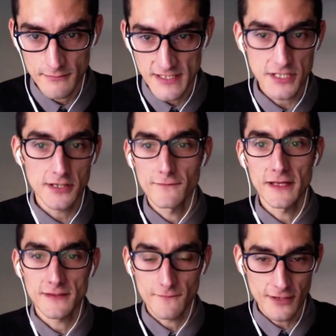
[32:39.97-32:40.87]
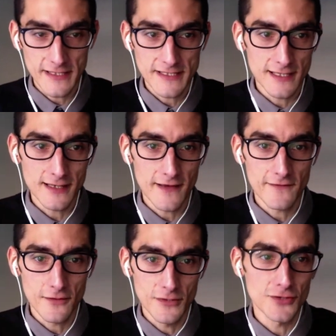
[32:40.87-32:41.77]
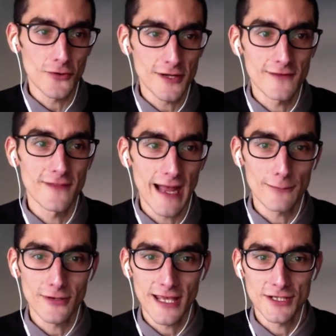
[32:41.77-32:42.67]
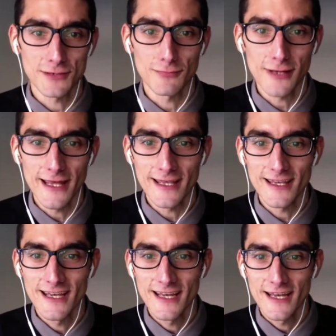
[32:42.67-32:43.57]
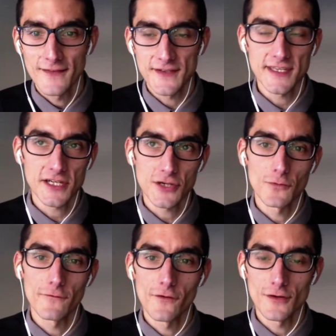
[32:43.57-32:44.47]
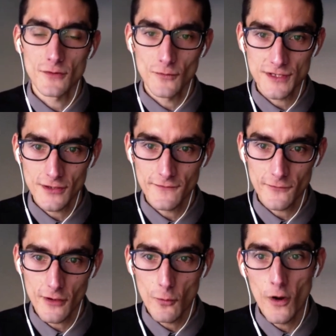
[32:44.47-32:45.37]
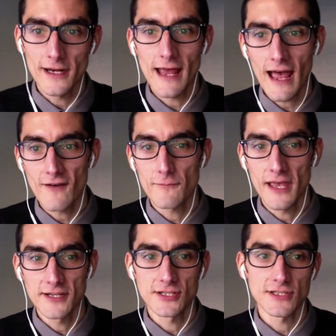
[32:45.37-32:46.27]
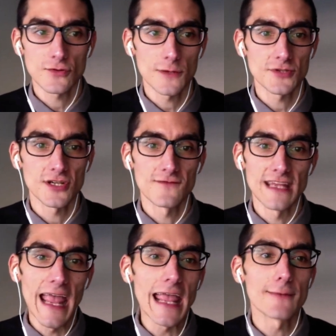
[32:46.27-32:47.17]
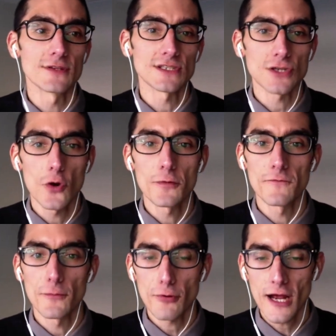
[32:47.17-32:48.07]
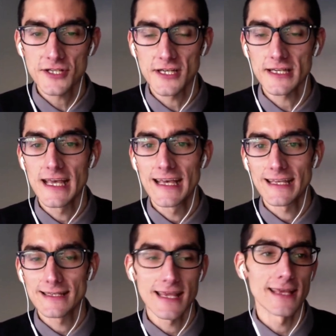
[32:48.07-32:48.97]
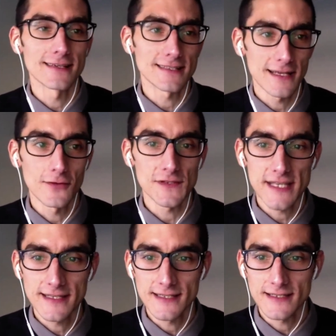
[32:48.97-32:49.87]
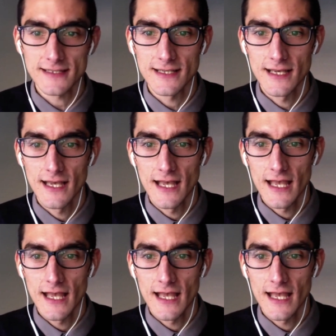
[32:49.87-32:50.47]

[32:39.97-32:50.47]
Essentially, Valencia left the majority of the application blank. The section revert, reserved for a one and a half page description of the aim and scope of the project contained a single sentence.